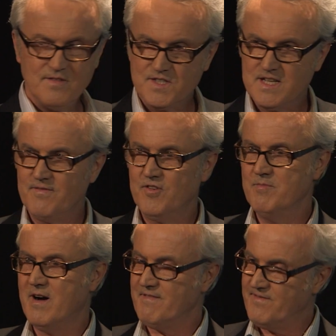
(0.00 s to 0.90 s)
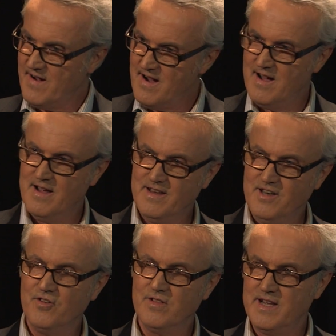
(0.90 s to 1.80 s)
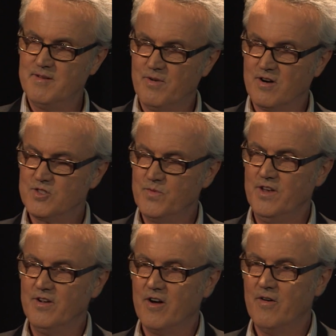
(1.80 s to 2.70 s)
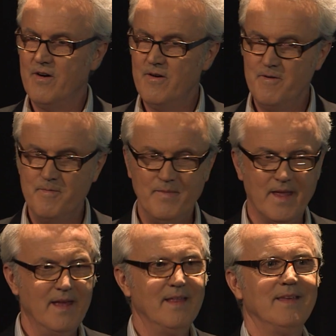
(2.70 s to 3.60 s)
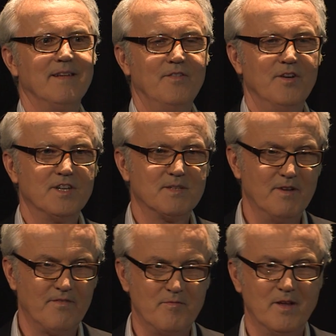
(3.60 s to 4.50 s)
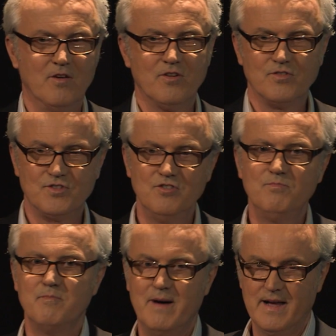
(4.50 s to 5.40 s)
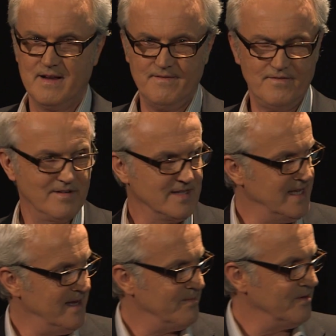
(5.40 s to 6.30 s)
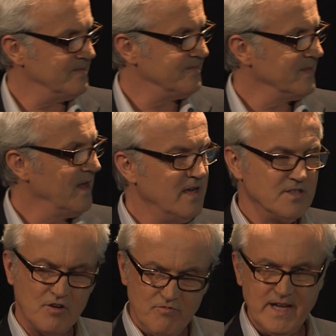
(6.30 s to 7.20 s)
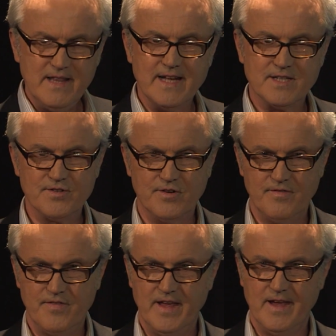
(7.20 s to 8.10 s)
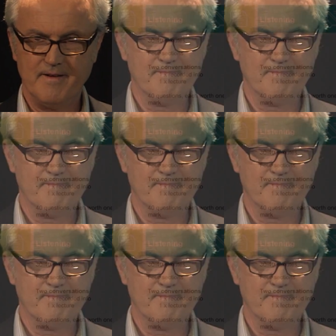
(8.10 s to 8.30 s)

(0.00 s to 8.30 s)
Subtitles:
of stuff you might find in your letterbox when you go home. The advertisement from a local supermarket, for example. So read that sort of thing.